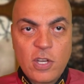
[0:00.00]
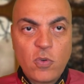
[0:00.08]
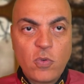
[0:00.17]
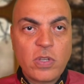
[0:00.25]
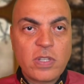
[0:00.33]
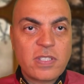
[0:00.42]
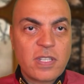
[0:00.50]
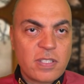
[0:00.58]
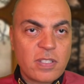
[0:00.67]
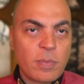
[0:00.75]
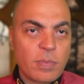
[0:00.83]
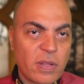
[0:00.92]
who your
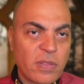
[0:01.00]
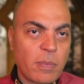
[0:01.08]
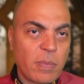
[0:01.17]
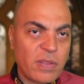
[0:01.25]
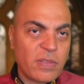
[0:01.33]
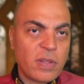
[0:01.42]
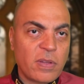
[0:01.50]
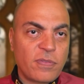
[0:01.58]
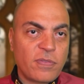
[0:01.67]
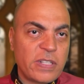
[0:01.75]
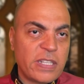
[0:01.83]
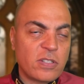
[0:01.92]
sister, brother, mother,
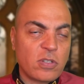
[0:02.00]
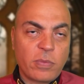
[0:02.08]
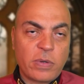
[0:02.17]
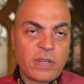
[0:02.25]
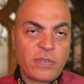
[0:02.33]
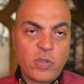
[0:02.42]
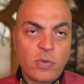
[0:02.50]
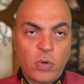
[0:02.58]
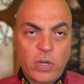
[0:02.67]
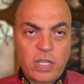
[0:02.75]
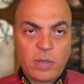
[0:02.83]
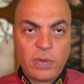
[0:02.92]
fleet, or whatever you're
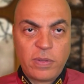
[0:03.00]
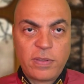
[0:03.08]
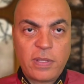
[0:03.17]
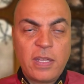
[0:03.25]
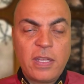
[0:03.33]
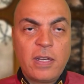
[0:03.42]
working with,